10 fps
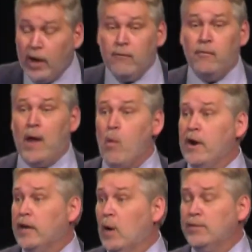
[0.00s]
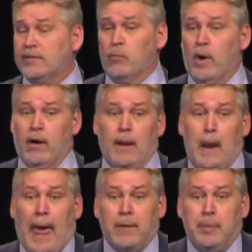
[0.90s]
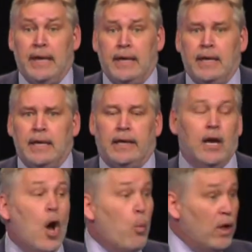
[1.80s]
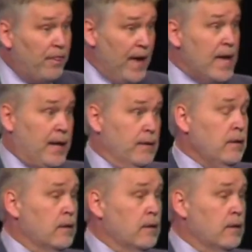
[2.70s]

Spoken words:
if they want to go somewhere, like PE? Well then,